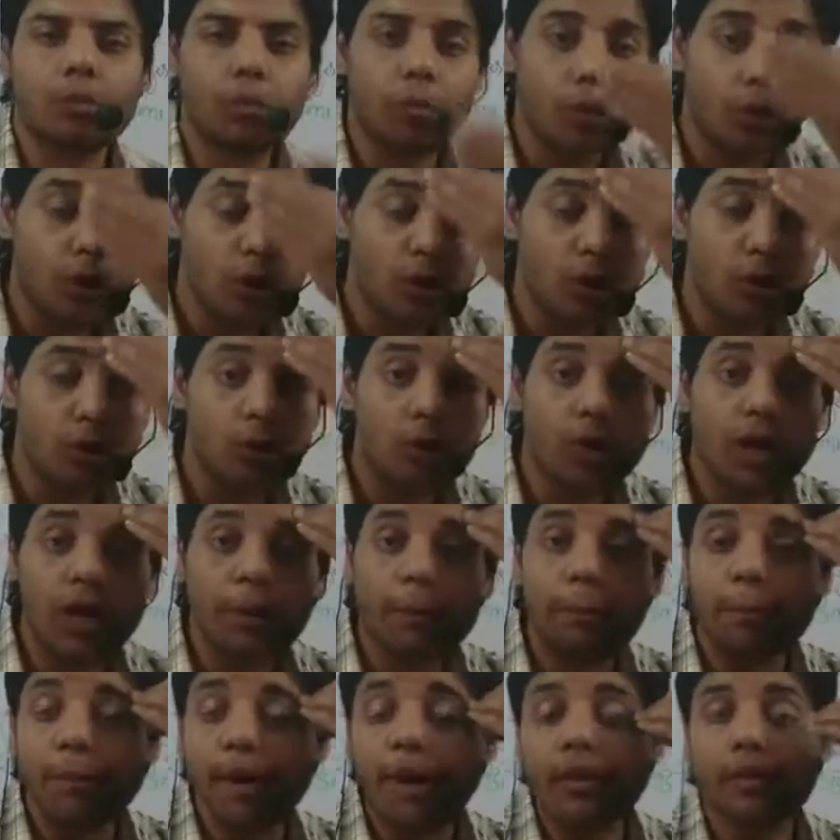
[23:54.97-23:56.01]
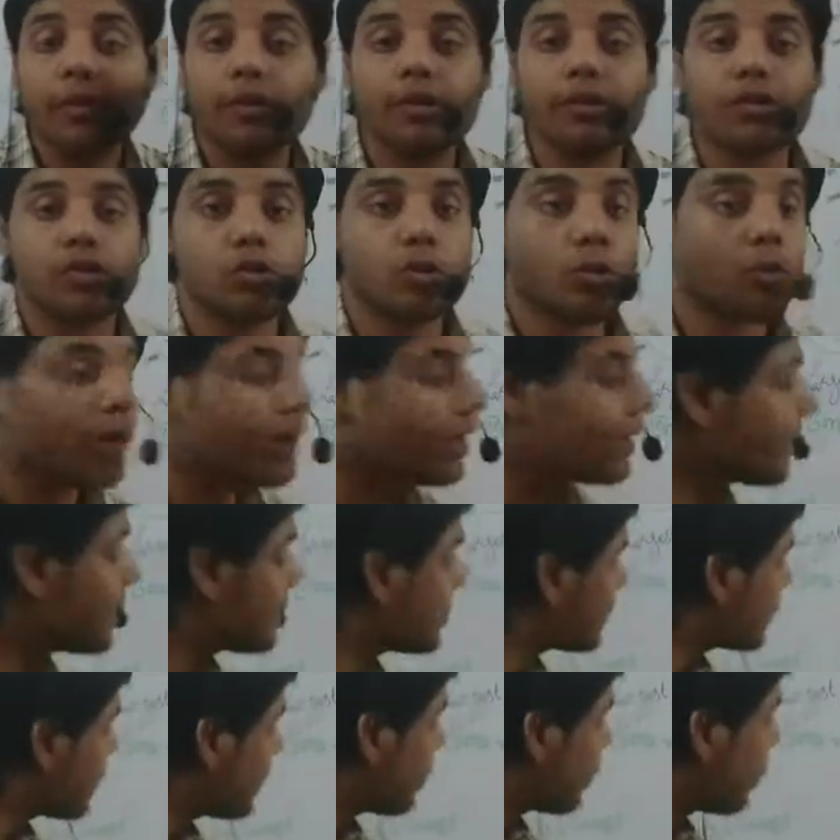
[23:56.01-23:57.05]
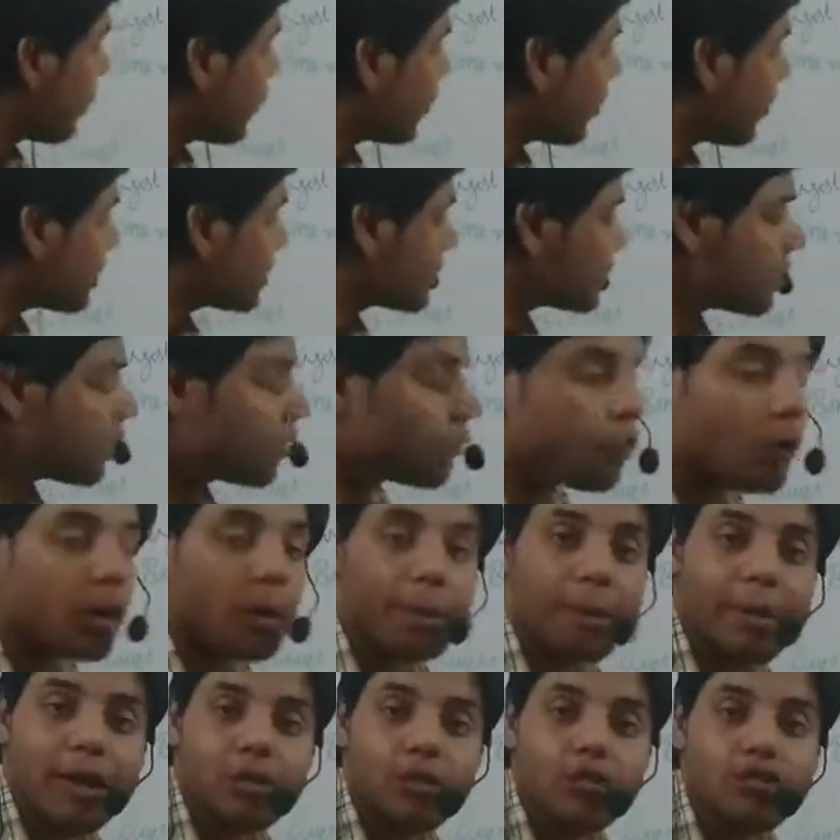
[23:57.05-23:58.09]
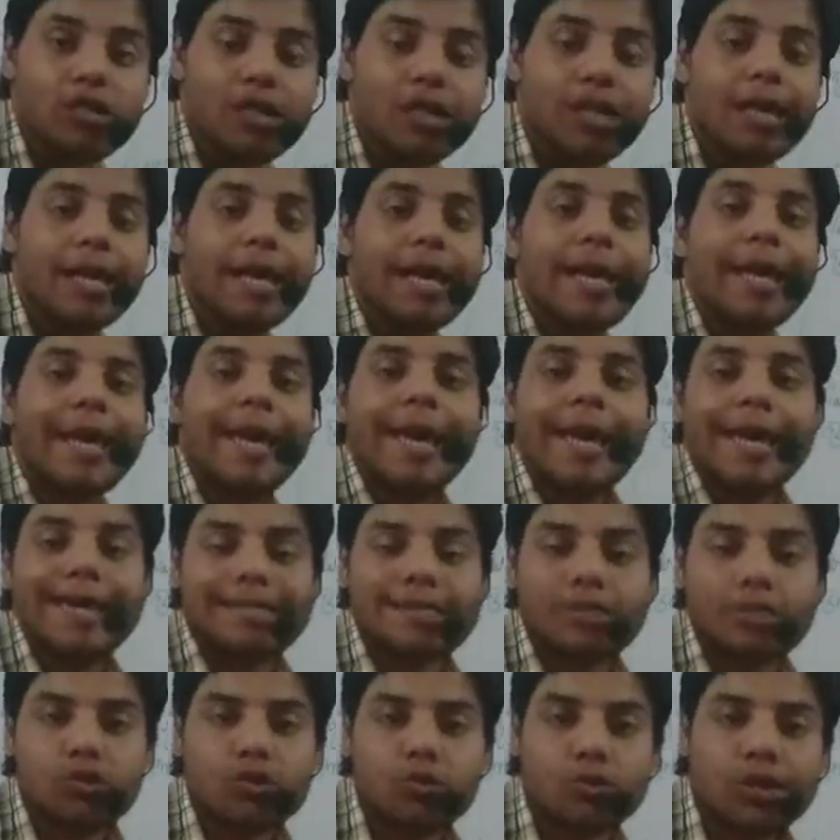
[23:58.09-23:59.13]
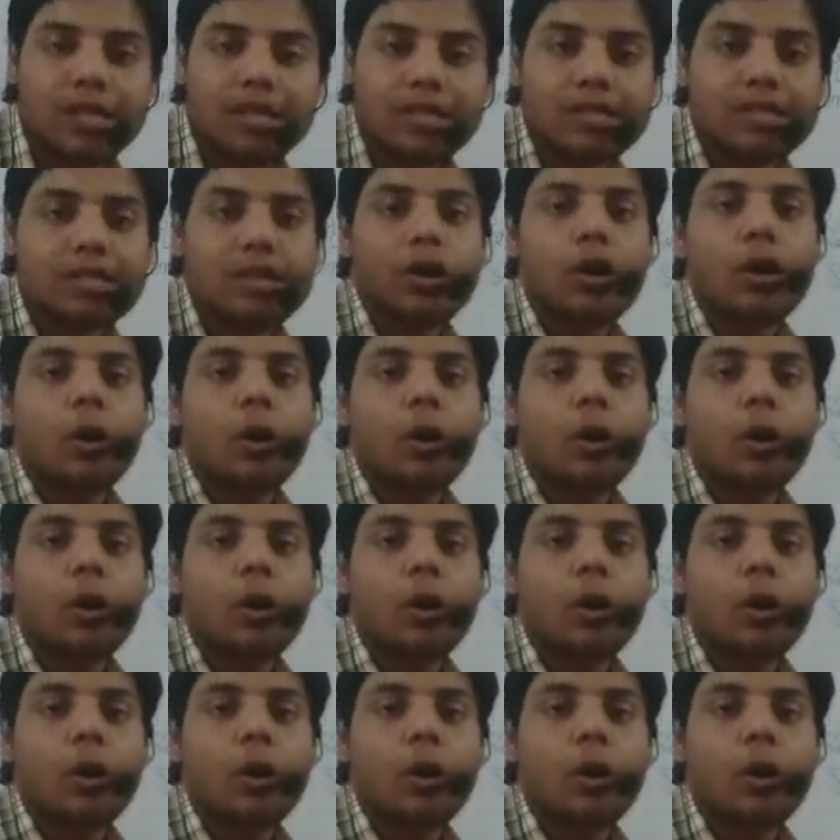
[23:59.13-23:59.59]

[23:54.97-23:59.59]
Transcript: molecular patterns. What they stand for? They stand for pathogen associated